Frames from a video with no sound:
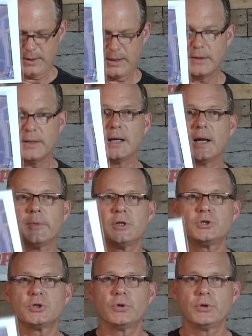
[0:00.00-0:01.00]
and then I'm going
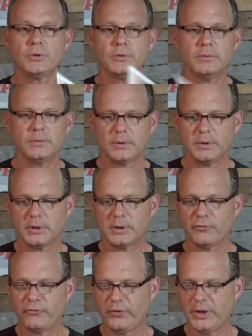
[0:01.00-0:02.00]
to show you
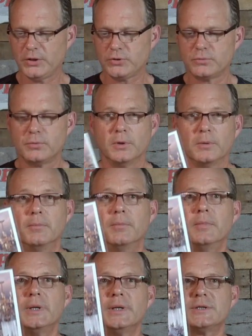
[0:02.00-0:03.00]
the finished room.
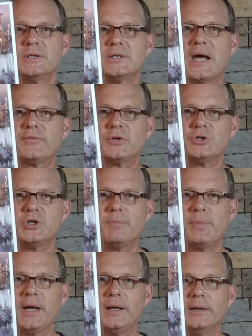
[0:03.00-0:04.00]
This is after she
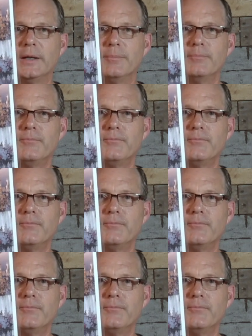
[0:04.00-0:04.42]
painted it.